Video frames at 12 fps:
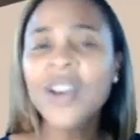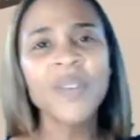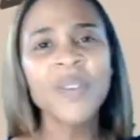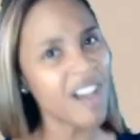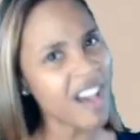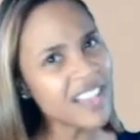
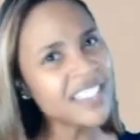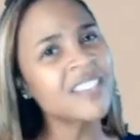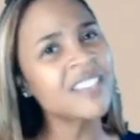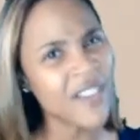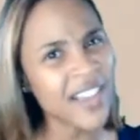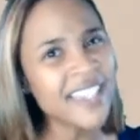We're also
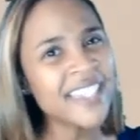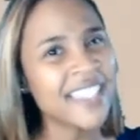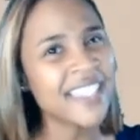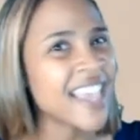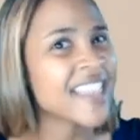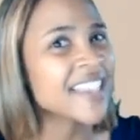going to
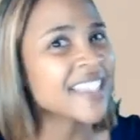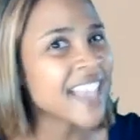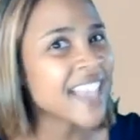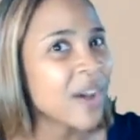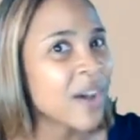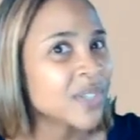say the
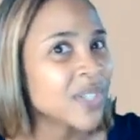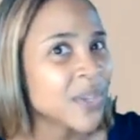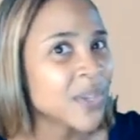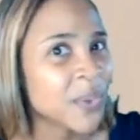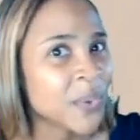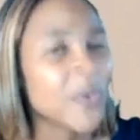sound
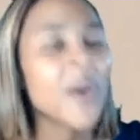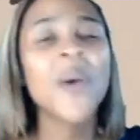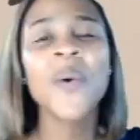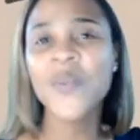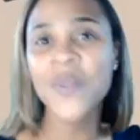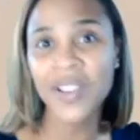too
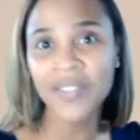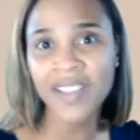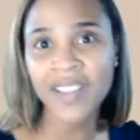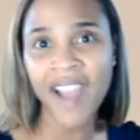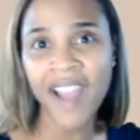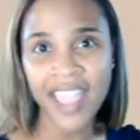when we
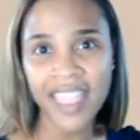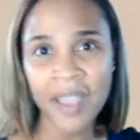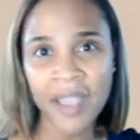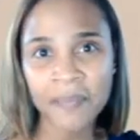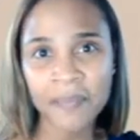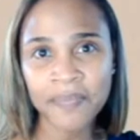write
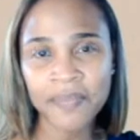them.